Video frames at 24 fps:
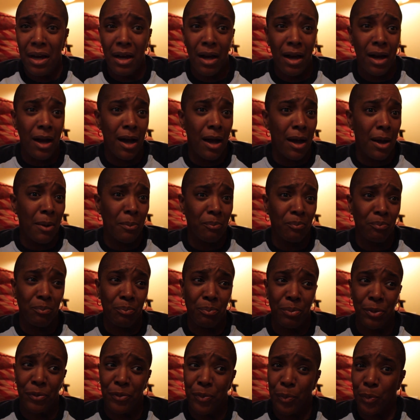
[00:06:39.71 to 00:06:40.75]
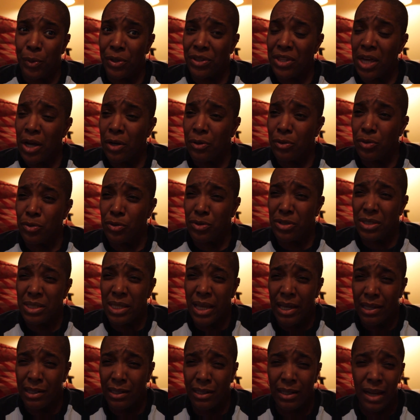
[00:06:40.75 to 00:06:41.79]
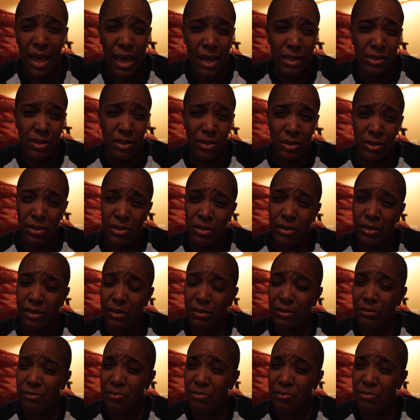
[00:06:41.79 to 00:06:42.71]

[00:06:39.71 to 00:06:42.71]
um, without you taking a last look,